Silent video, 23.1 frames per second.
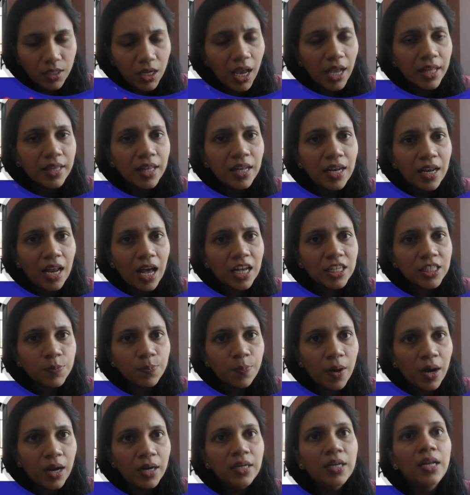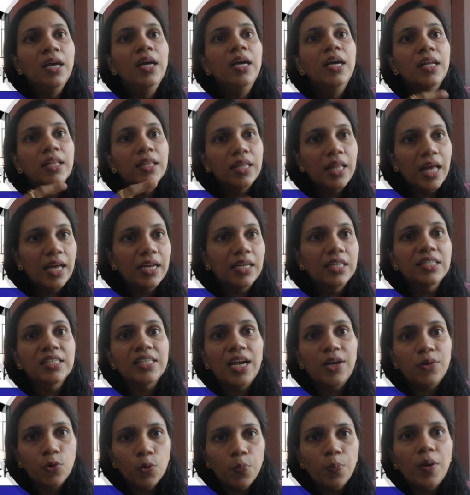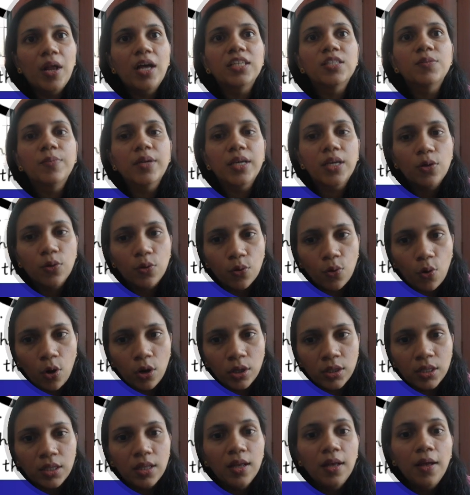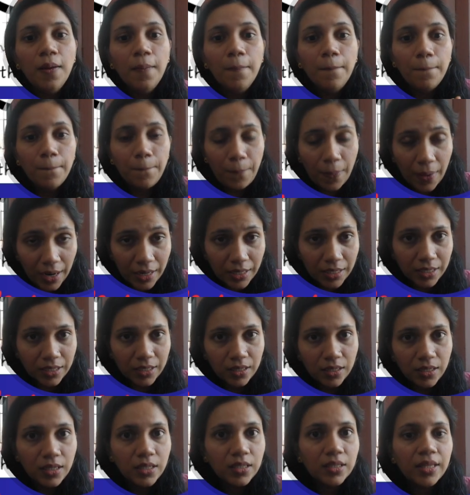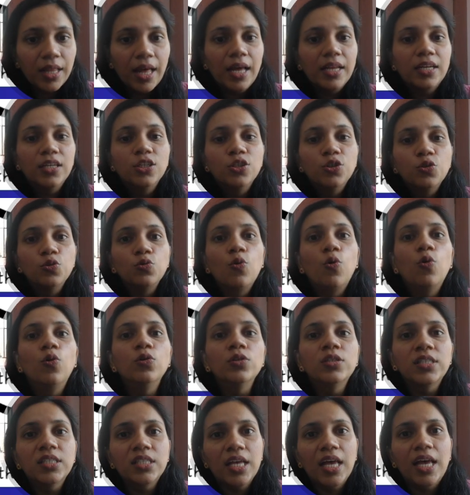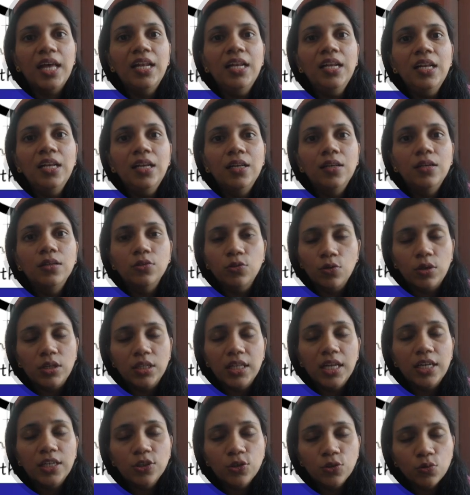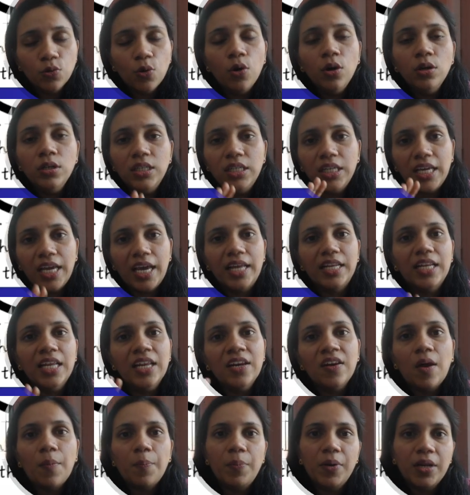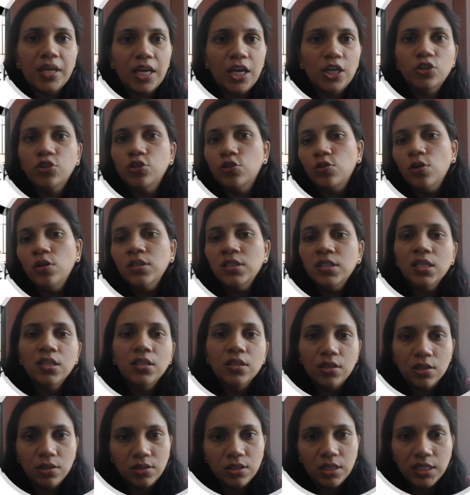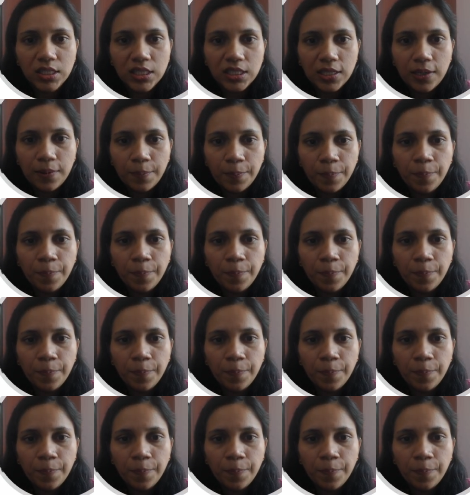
And the last part, there is cytoplasmic growth, but there is no there is no DNA replication or synthesis.